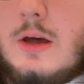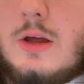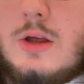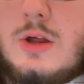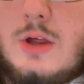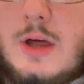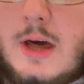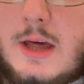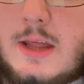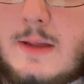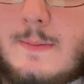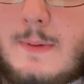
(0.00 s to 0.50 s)

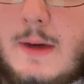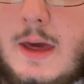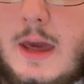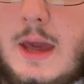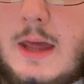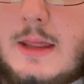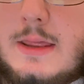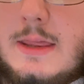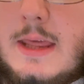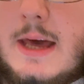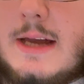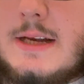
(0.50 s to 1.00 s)
chest
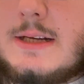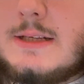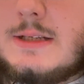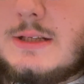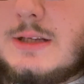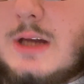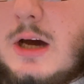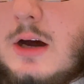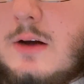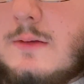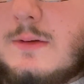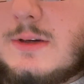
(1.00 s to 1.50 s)
pain that does
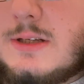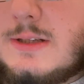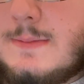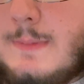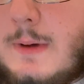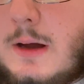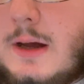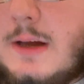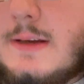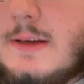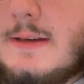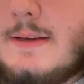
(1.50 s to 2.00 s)
not
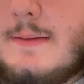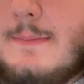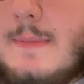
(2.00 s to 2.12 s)
respond to